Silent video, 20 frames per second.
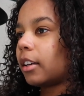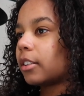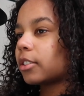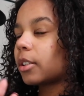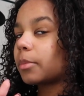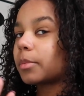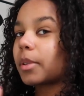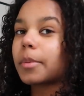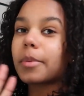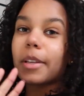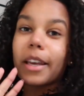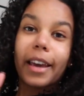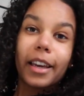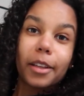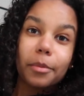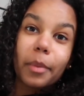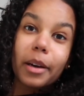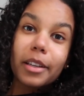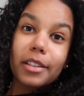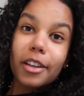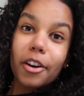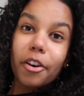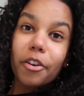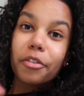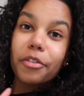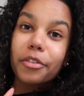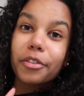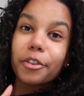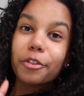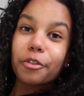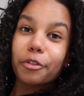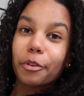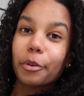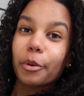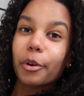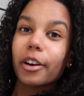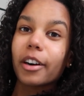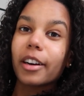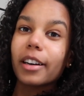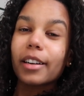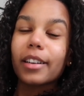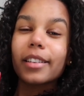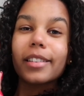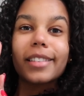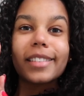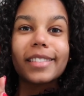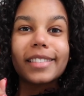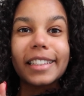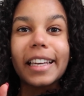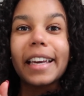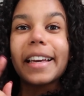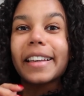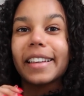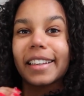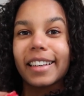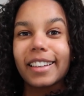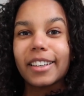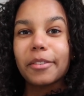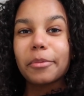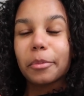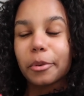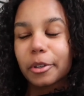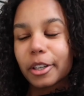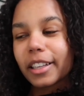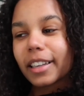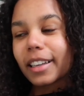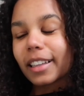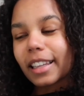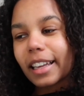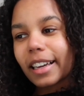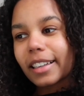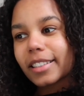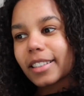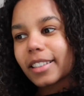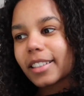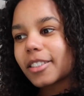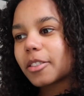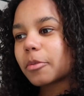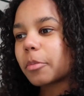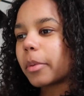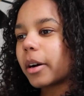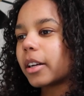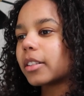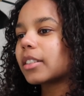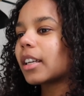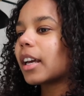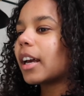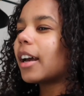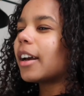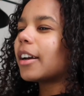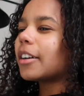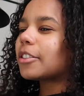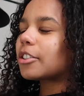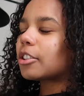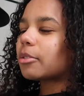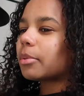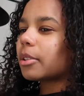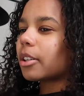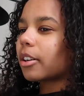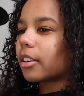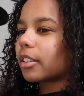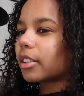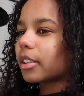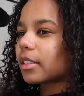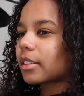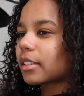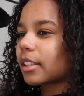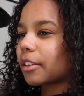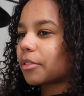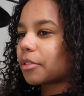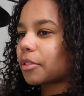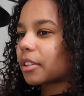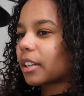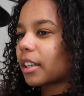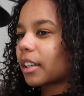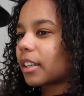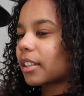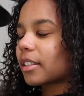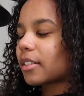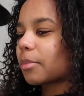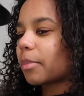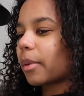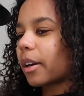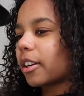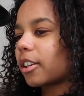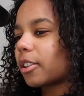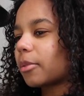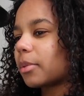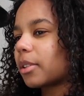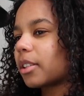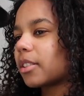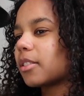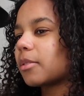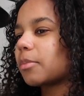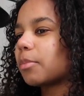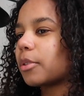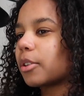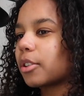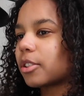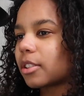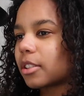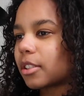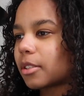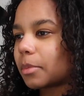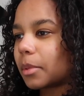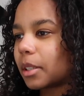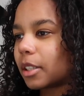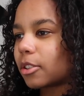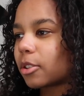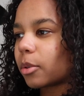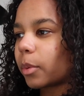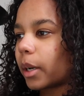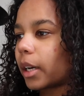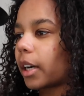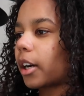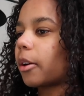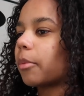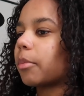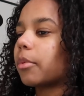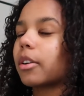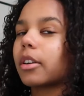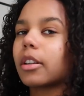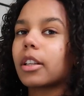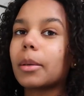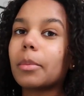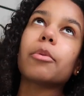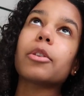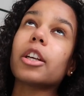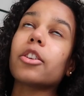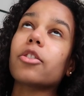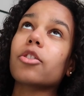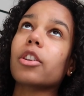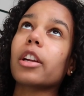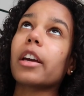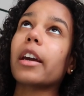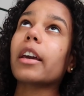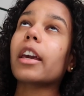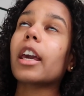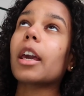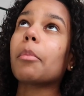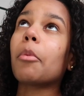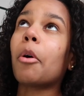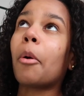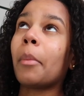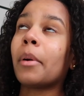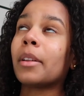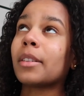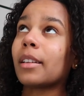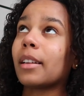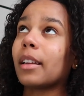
sometimes I hate myself for taking morning classes, but to be honest, I feel like it's better because it pushes me to wake up early. But yesterday I came home at